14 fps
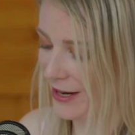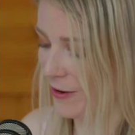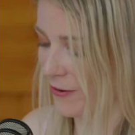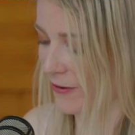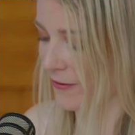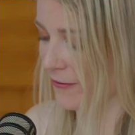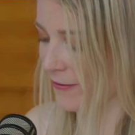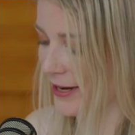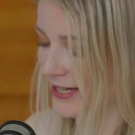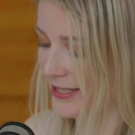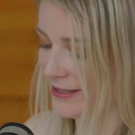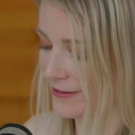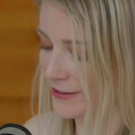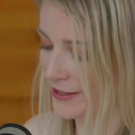
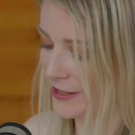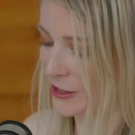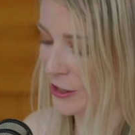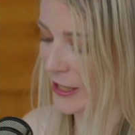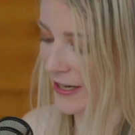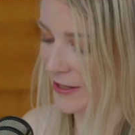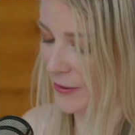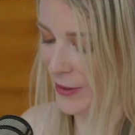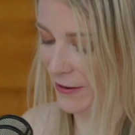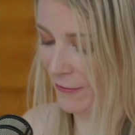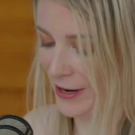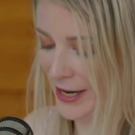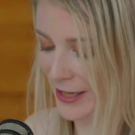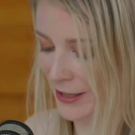resources shared by
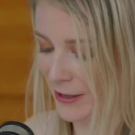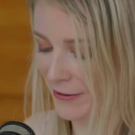Ryan,